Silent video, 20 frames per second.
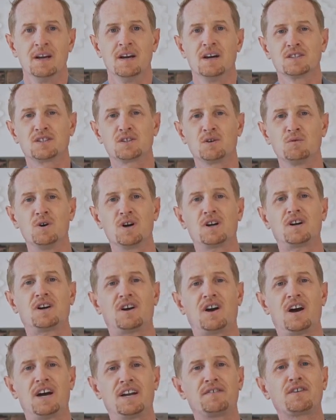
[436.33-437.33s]
So what
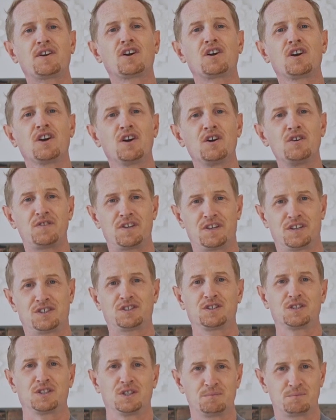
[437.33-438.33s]
kind of clothing
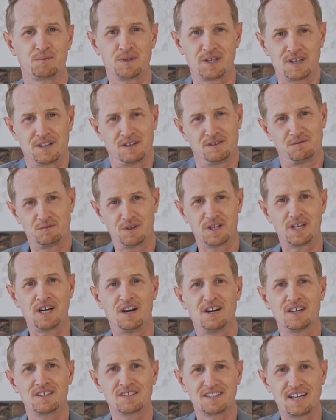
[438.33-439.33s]
should you bring? We get
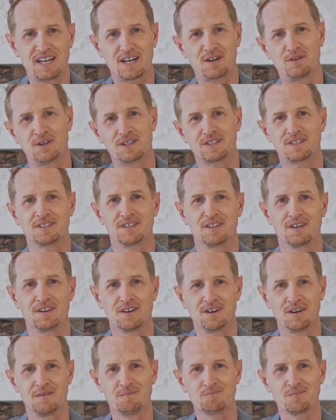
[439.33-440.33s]
asked that question a
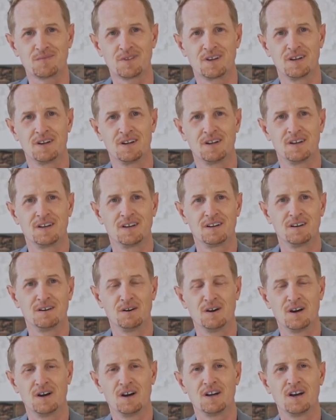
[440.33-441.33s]
lot.
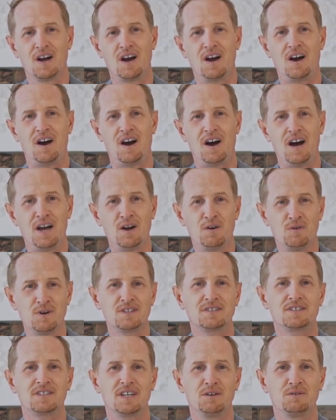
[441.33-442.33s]
I always
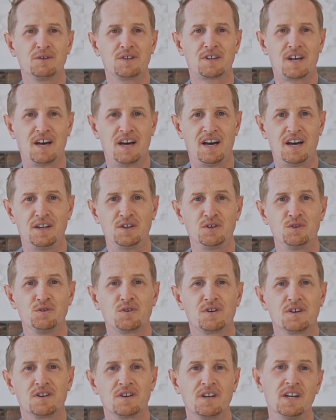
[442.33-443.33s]
say with Cannes, you
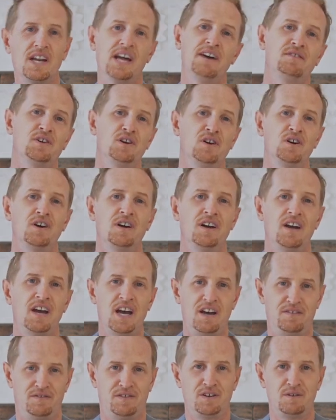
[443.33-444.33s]
can never,
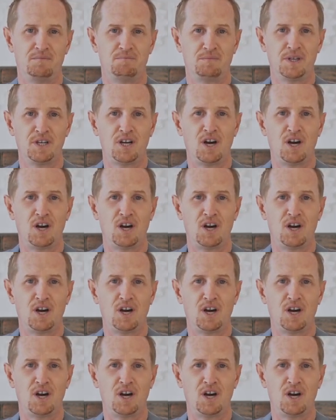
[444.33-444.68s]
ever be